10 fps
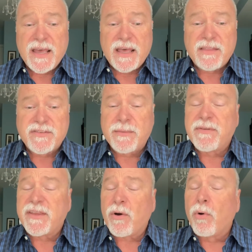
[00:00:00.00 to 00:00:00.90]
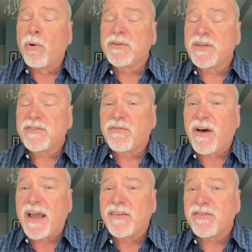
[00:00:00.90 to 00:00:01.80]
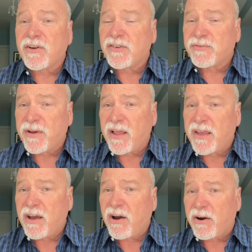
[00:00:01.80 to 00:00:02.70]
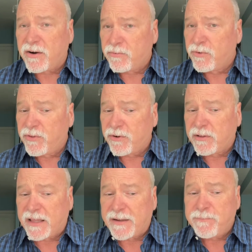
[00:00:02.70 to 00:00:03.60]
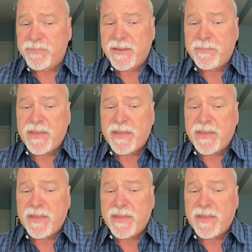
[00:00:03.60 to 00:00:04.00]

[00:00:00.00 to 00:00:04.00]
Some of the oldest vines in Australia are in Ruther Glen,